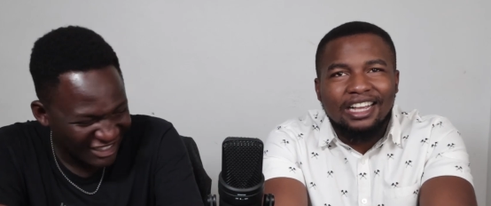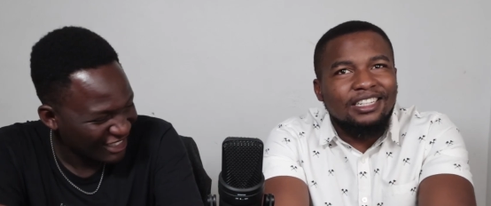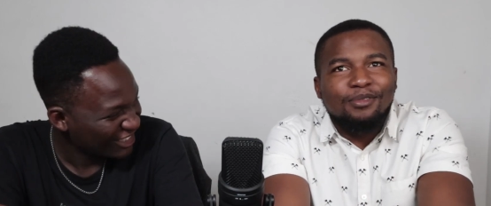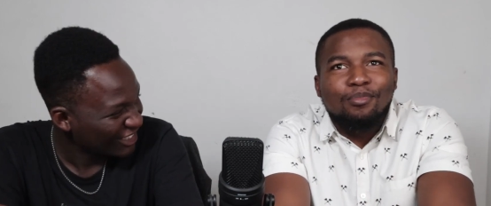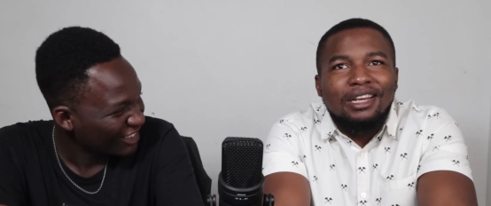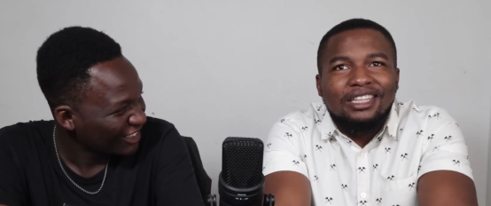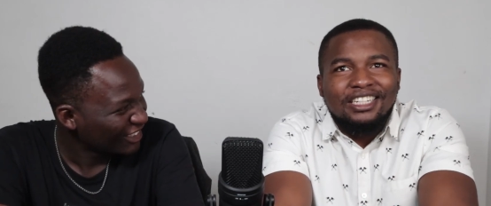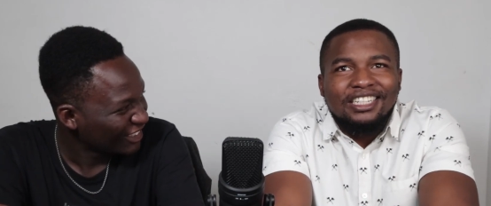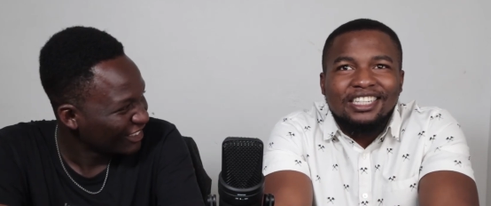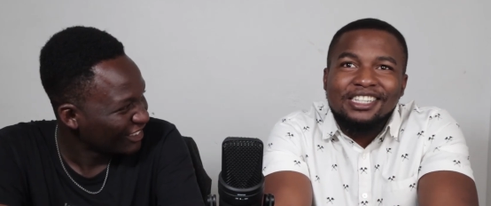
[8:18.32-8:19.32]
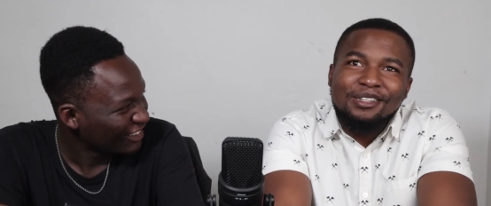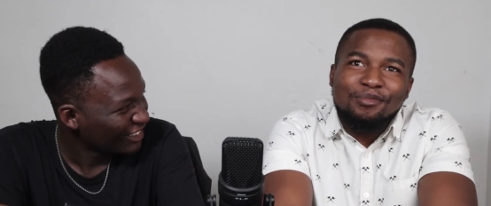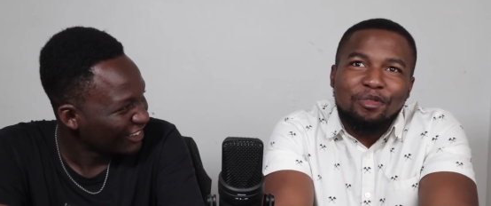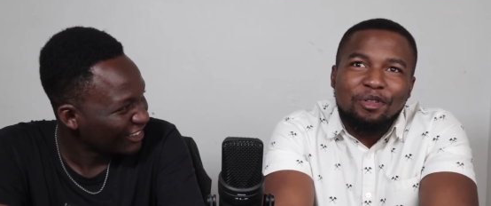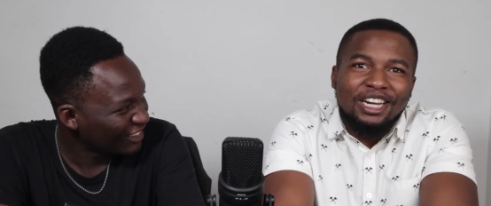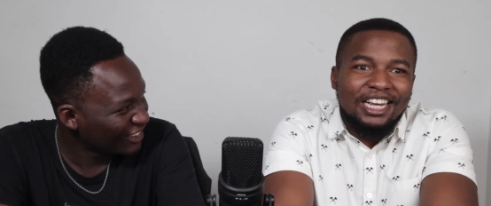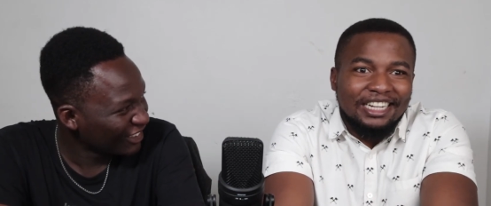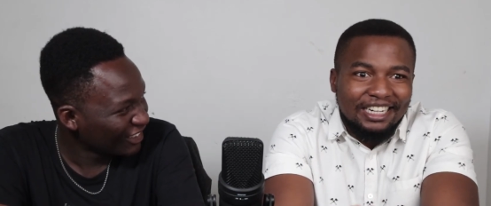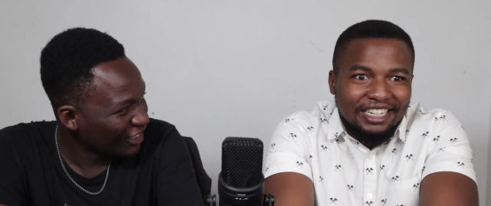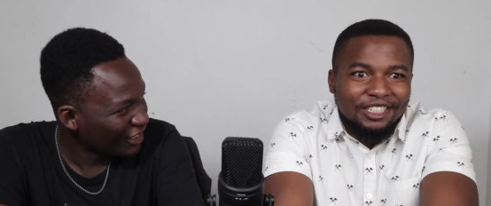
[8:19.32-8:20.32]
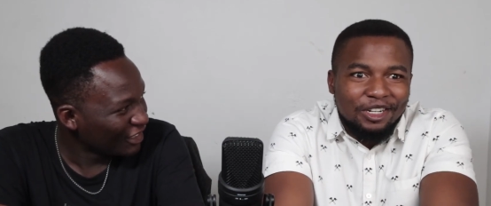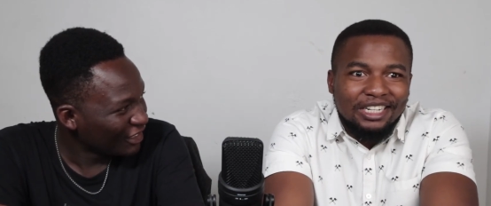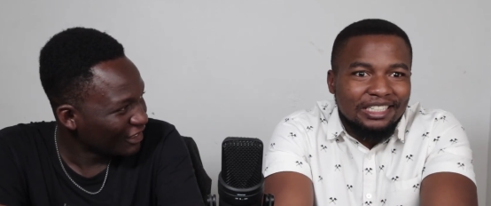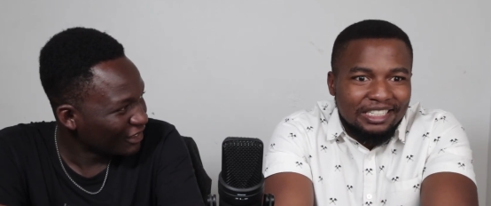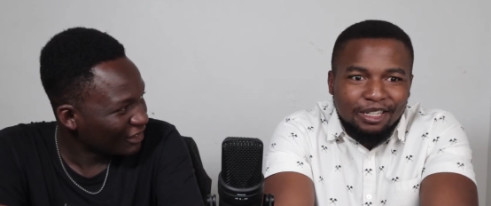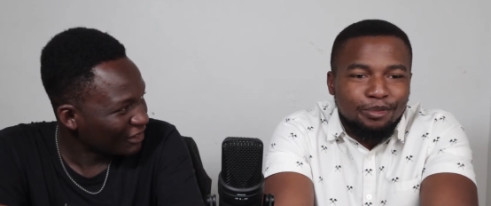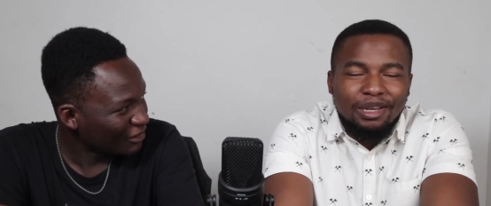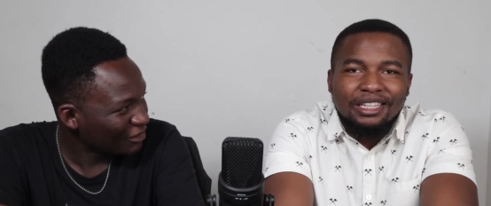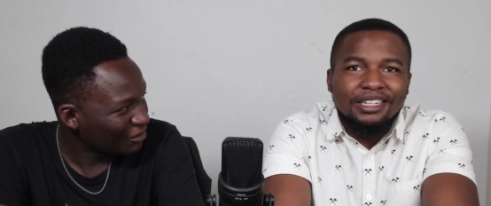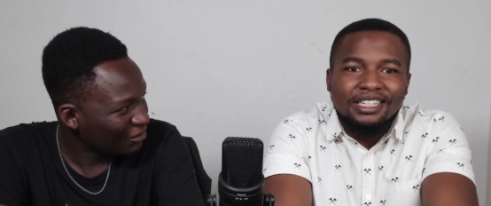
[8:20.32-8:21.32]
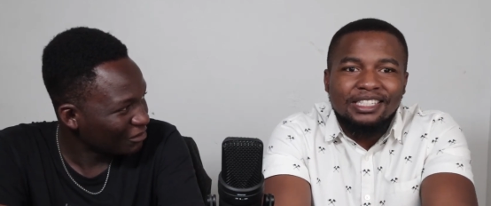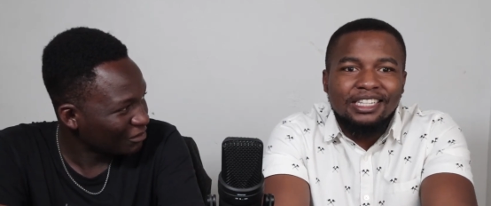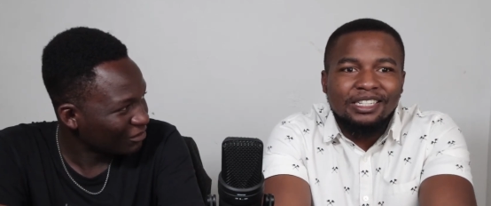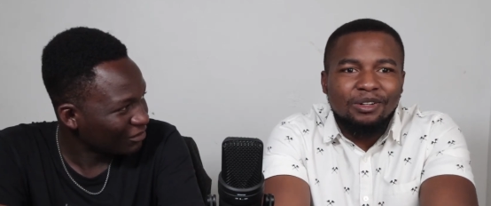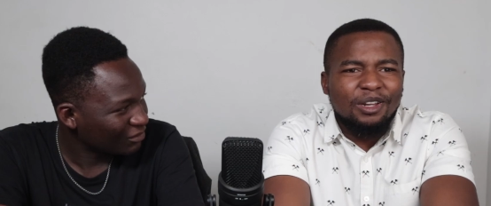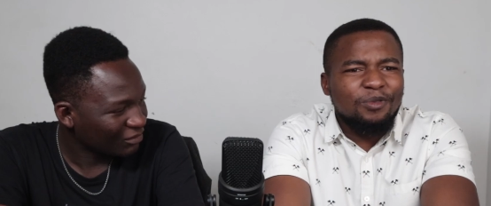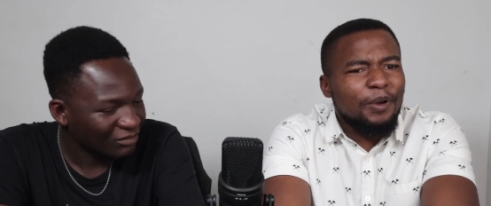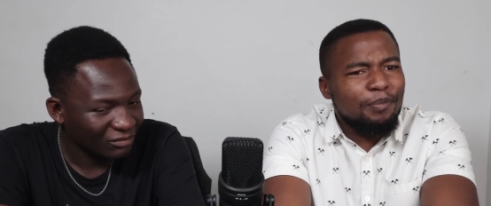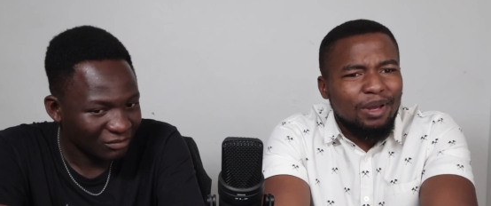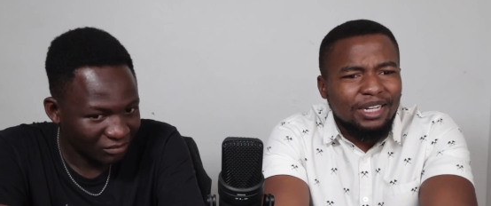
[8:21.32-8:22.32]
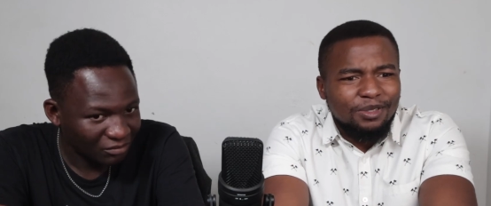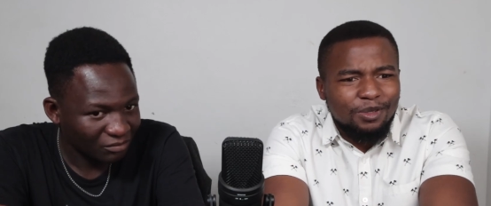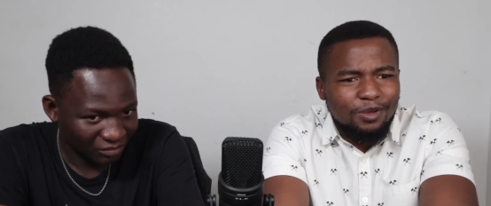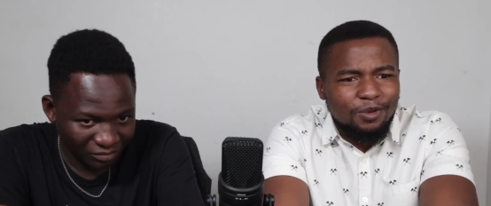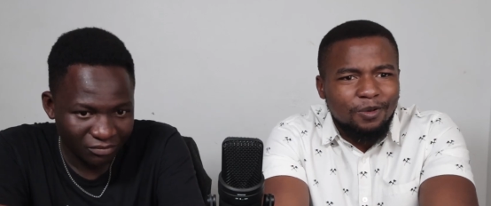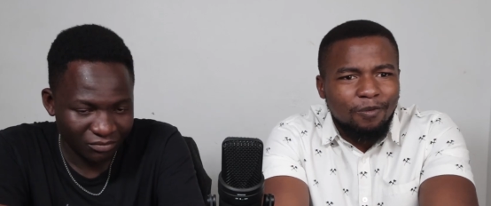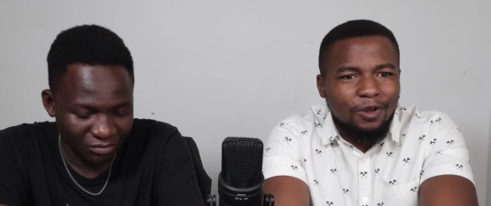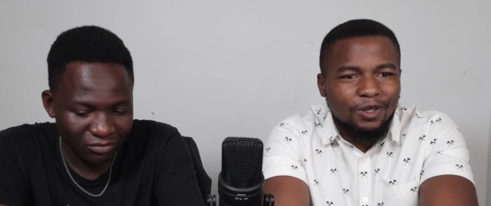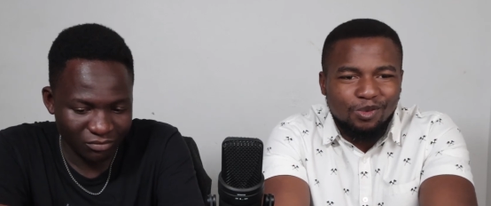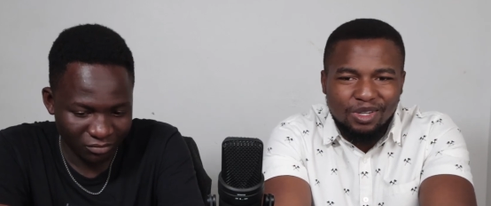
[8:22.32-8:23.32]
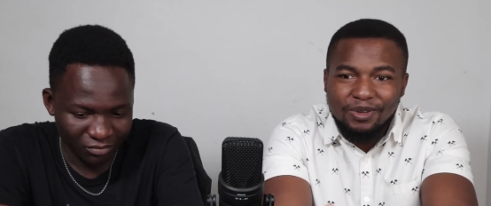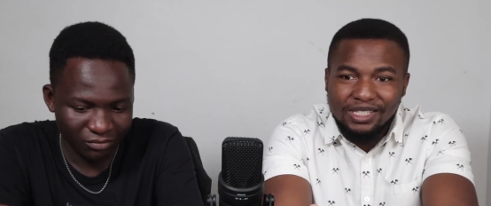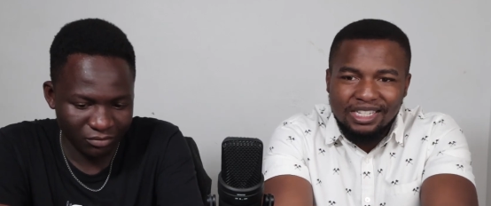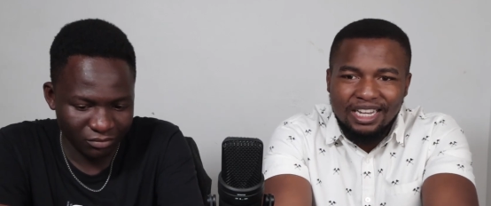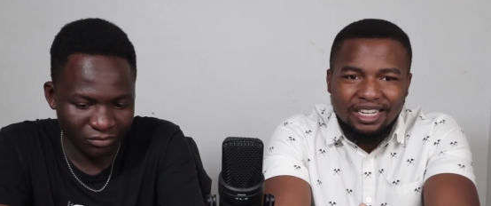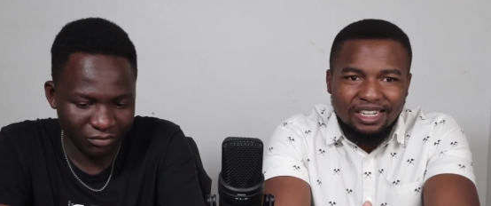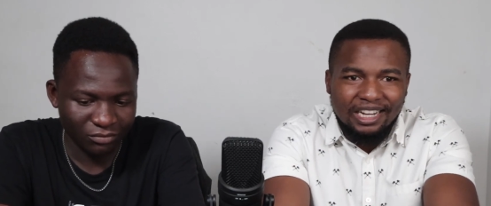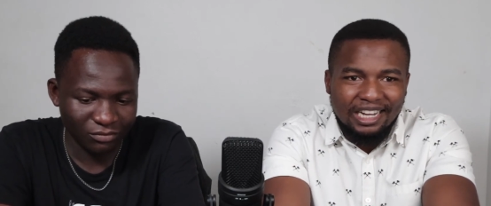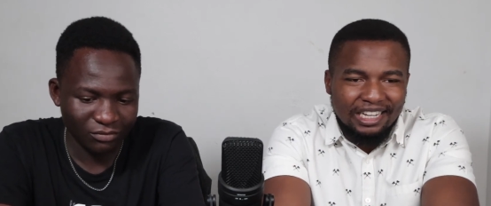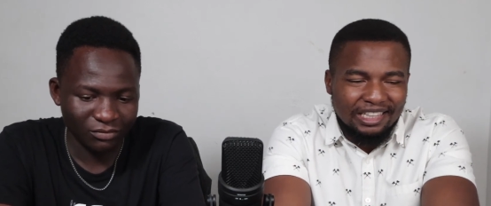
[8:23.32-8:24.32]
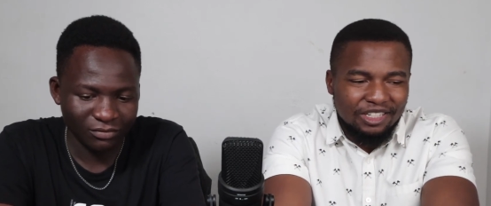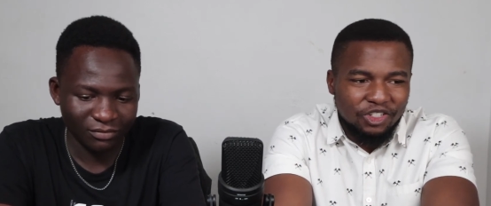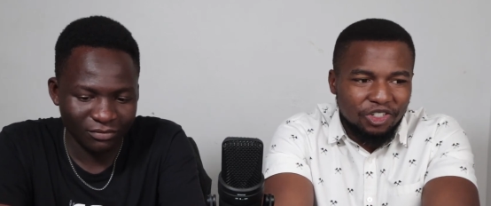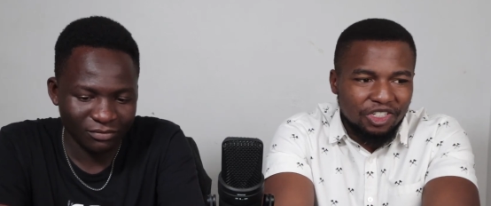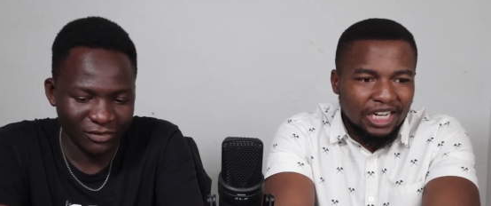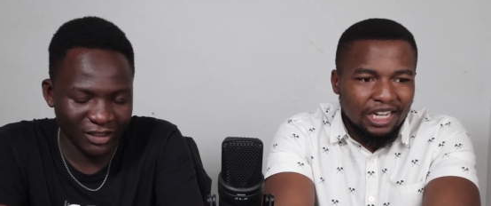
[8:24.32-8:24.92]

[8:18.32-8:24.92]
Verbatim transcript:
Speaker 1: I just made the decision, bro. Like literally, just made the decision. Then we went back to school because we were staying uh, at the church.